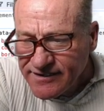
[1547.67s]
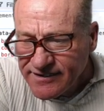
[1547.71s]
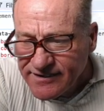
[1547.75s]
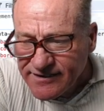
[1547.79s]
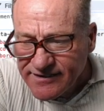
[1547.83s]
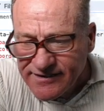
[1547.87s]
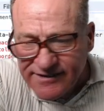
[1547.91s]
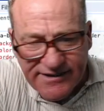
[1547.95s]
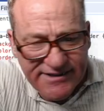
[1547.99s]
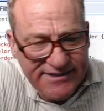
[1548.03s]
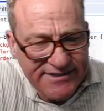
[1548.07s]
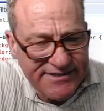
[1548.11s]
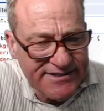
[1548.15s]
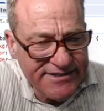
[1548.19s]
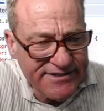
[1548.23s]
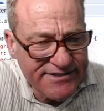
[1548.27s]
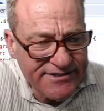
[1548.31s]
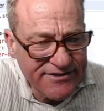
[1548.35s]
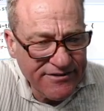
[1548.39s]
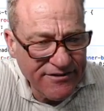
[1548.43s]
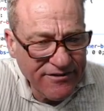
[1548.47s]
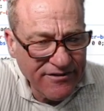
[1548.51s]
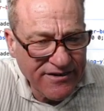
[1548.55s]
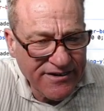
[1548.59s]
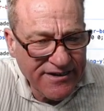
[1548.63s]
This is
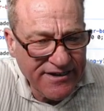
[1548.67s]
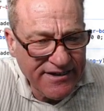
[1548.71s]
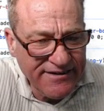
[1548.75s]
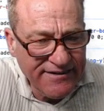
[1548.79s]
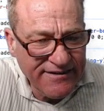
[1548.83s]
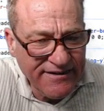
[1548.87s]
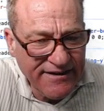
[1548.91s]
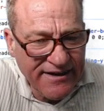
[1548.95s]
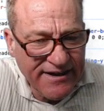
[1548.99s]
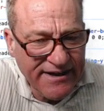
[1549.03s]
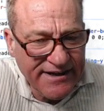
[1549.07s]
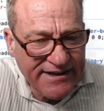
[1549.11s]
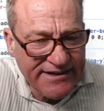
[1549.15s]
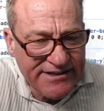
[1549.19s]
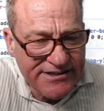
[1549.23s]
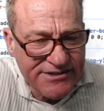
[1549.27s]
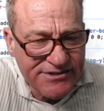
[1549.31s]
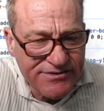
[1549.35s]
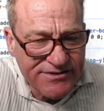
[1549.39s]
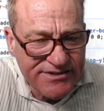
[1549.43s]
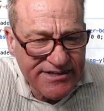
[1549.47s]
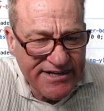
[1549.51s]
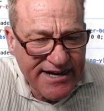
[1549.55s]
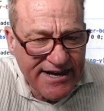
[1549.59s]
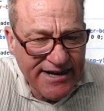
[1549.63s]
looking like it's
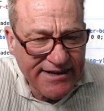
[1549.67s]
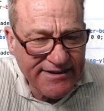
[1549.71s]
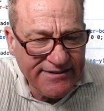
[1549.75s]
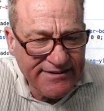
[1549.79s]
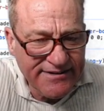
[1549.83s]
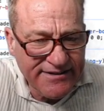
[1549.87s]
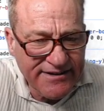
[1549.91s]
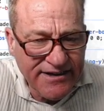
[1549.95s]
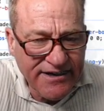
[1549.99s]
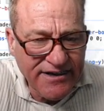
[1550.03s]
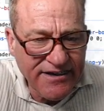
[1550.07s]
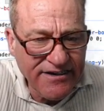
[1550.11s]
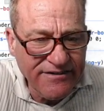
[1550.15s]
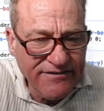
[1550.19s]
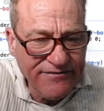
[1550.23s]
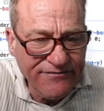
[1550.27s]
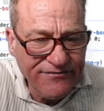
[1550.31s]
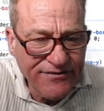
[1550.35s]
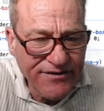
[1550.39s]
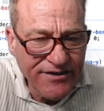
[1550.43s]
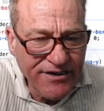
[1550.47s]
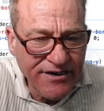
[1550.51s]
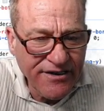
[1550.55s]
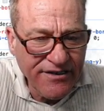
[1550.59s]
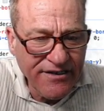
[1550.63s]
getting there.
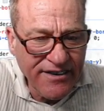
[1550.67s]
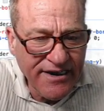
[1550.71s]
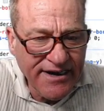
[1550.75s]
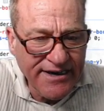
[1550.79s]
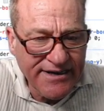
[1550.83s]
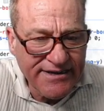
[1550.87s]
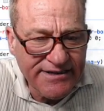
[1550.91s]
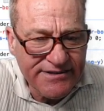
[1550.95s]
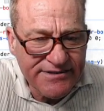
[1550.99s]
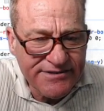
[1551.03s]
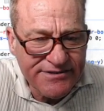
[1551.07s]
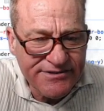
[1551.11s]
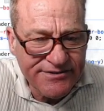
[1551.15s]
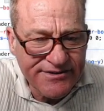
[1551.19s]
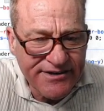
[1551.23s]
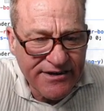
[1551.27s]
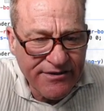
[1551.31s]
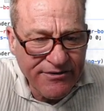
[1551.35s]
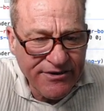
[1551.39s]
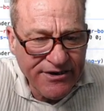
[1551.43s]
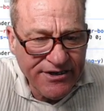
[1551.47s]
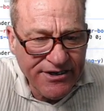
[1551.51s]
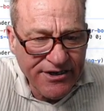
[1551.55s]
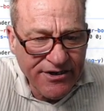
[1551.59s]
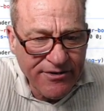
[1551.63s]
All right, so now we're
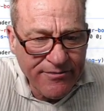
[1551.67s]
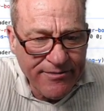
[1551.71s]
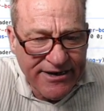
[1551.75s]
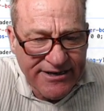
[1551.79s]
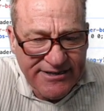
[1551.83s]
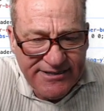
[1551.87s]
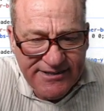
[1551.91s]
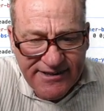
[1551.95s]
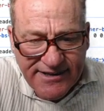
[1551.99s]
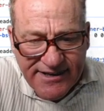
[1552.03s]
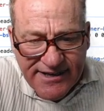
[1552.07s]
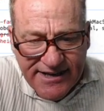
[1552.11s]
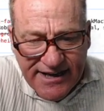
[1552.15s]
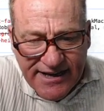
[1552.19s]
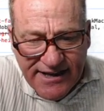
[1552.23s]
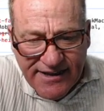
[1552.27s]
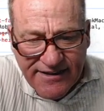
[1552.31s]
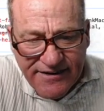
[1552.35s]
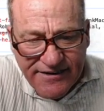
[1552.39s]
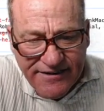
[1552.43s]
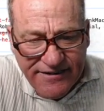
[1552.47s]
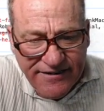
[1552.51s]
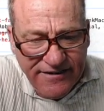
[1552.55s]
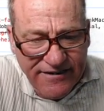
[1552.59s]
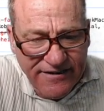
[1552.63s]
going to go back to the
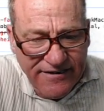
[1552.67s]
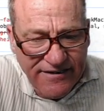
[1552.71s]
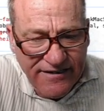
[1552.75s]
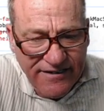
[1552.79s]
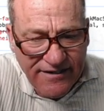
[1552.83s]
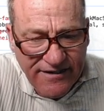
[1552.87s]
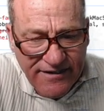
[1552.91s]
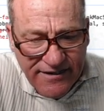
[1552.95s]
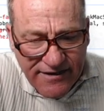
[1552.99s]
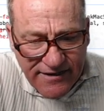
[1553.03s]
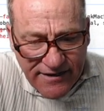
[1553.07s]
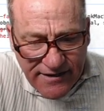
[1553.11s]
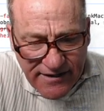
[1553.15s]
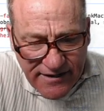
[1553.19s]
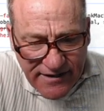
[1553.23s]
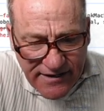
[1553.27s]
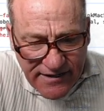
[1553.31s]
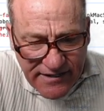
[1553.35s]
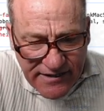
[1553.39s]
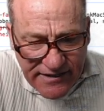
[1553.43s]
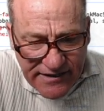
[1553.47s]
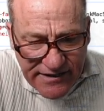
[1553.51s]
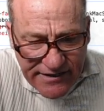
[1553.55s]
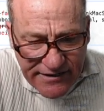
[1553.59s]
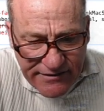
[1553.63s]
calendar,
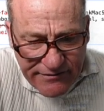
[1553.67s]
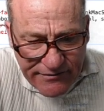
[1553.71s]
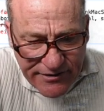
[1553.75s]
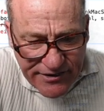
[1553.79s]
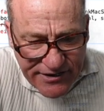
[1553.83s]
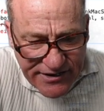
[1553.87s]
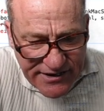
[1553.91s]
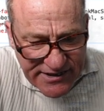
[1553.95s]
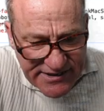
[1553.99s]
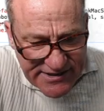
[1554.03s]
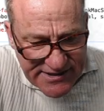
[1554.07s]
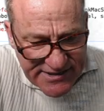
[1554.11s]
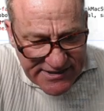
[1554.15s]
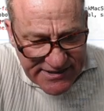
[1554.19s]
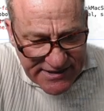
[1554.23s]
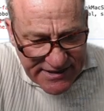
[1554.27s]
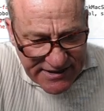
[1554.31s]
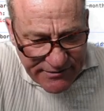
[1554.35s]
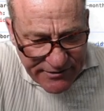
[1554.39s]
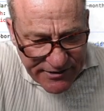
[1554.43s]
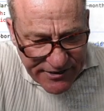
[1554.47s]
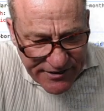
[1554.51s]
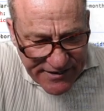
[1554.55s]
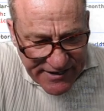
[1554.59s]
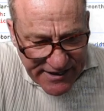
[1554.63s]
and then we're going to see
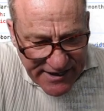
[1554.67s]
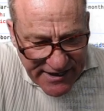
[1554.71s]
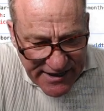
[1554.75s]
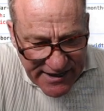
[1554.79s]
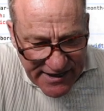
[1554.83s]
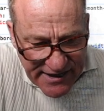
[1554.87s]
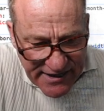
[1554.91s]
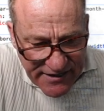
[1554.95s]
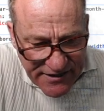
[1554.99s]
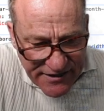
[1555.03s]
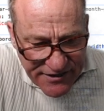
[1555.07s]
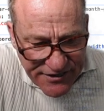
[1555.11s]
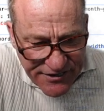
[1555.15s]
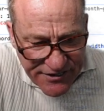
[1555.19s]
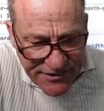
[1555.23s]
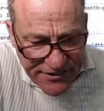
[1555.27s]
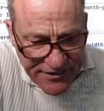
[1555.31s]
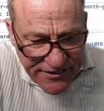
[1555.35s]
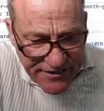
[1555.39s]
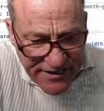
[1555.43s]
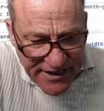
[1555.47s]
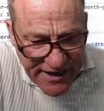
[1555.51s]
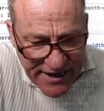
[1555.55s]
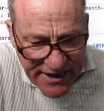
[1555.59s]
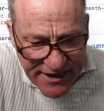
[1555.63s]
where the calendar
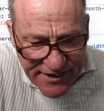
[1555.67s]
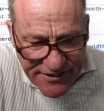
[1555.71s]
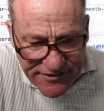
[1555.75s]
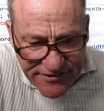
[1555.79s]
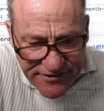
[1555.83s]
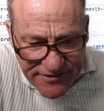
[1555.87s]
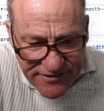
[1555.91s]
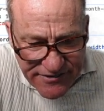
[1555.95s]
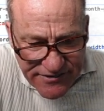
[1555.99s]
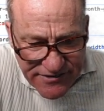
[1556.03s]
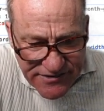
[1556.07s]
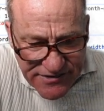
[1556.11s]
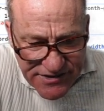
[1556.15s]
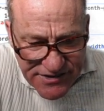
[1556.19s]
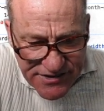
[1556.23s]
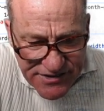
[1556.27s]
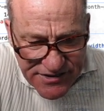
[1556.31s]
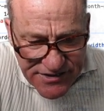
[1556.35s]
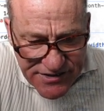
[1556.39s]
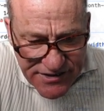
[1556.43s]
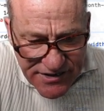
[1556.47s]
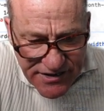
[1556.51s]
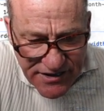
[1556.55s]
headers.